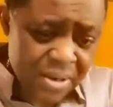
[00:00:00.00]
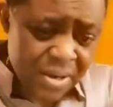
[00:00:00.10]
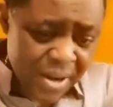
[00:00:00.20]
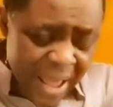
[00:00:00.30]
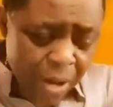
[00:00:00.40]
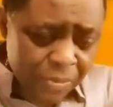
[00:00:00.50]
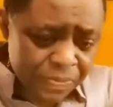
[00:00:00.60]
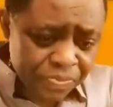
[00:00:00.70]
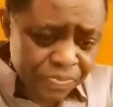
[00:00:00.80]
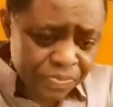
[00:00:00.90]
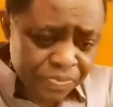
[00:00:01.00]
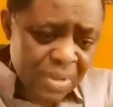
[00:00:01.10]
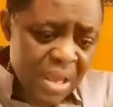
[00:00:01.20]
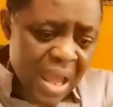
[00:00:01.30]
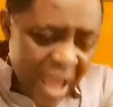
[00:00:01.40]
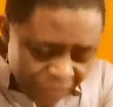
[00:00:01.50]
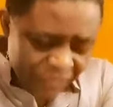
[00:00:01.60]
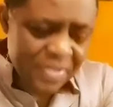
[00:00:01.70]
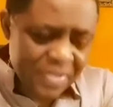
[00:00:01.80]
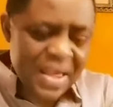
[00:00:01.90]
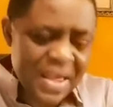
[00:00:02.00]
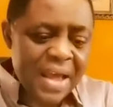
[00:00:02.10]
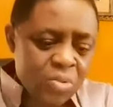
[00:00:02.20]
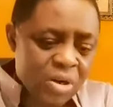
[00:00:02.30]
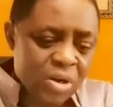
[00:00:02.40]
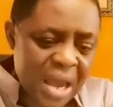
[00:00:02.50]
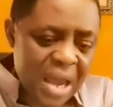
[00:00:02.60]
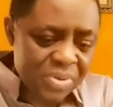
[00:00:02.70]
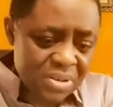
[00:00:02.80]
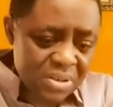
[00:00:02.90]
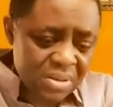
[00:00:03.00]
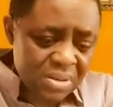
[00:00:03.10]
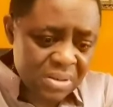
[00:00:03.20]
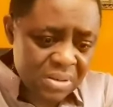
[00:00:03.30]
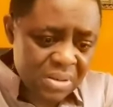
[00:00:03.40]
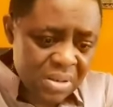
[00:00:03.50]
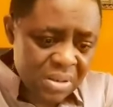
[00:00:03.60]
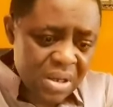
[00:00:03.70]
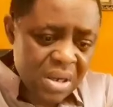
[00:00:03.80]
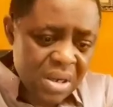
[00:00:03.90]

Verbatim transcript: Now, after that, what happened? The